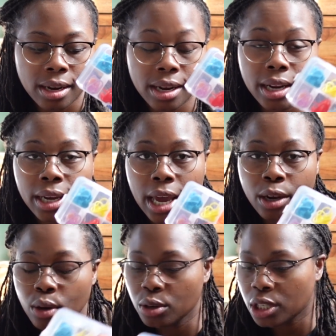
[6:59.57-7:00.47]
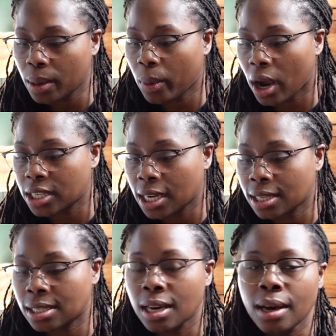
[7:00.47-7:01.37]
knitting and crochet
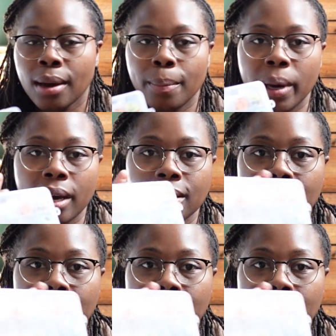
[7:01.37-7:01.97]
projects, but